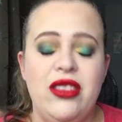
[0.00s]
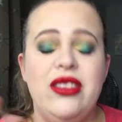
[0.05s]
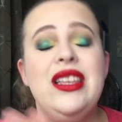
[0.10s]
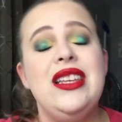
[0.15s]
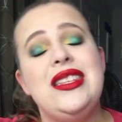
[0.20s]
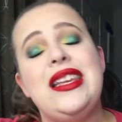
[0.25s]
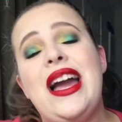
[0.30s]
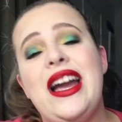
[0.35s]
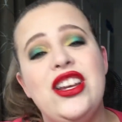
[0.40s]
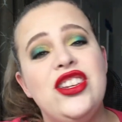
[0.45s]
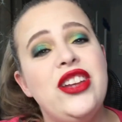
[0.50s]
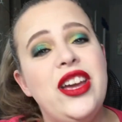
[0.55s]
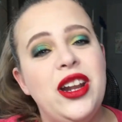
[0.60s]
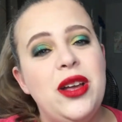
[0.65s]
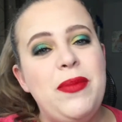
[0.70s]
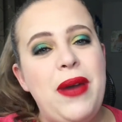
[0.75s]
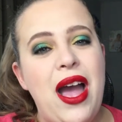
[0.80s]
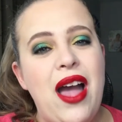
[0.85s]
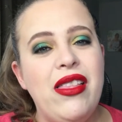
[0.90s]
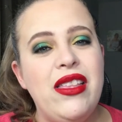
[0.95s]
this
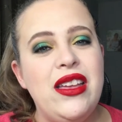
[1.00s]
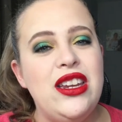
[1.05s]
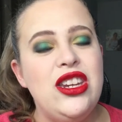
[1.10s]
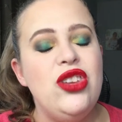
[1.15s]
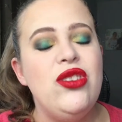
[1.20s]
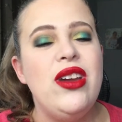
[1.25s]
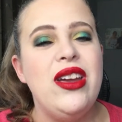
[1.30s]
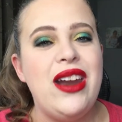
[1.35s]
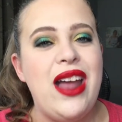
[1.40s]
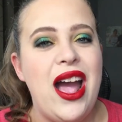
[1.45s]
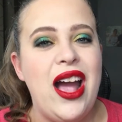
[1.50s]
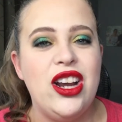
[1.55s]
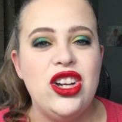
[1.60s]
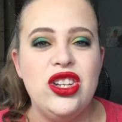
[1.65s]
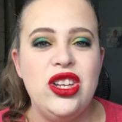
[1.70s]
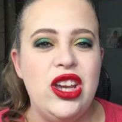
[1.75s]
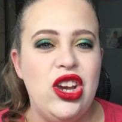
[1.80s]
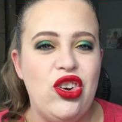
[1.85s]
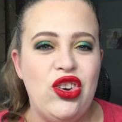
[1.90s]
eyeshadow palette, you can actually